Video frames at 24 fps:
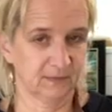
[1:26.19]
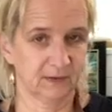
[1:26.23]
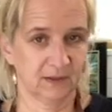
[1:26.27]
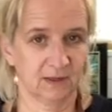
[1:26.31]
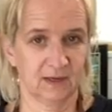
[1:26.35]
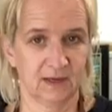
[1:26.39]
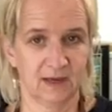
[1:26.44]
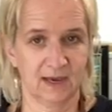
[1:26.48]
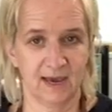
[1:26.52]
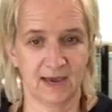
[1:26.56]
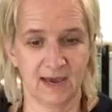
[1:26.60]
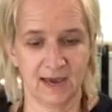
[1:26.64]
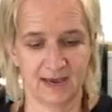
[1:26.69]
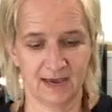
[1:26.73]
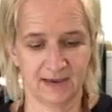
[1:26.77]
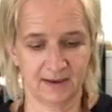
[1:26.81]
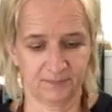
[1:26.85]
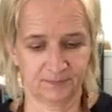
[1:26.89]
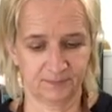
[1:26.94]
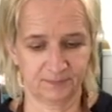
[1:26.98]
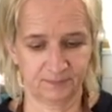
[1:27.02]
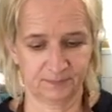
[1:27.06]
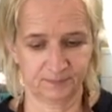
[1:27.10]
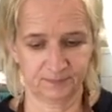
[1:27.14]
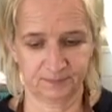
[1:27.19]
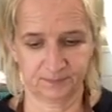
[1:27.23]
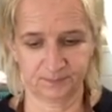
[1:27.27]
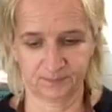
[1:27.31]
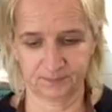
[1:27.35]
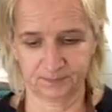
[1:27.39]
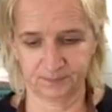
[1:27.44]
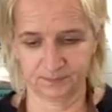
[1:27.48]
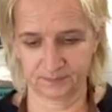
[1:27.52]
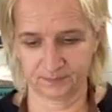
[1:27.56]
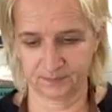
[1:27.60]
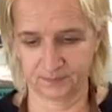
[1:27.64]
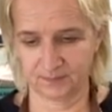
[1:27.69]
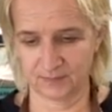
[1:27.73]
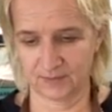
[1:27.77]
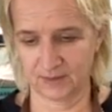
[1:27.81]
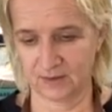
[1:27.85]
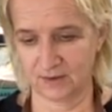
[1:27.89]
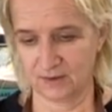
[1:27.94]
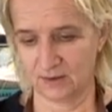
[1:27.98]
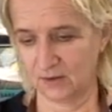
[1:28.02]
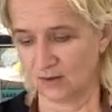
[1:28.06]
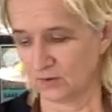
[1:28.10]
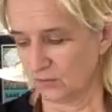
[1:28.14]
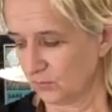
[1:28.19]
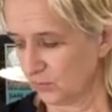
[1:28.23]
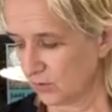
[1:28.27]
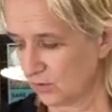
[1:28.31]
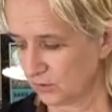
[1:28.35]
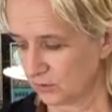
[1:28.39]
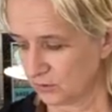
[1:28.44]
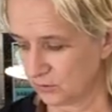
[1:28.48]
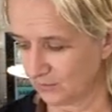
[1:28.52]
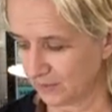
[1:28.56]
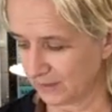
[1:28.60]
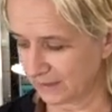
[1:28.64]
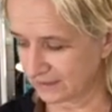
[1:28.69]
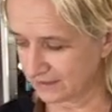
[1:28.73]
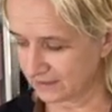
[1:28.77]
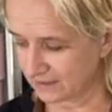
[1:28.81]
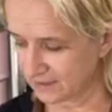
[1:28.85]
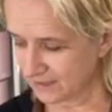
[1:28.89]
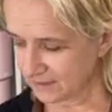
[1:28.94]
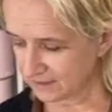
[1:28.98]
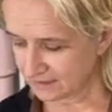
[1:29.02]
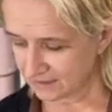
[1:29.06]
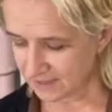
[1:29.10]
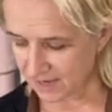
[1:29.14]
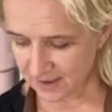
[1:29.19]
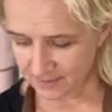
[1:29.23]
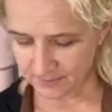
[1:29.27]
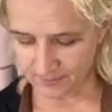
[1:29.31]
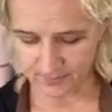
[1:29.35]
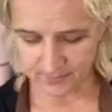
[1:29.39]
Okay, going to mix this up.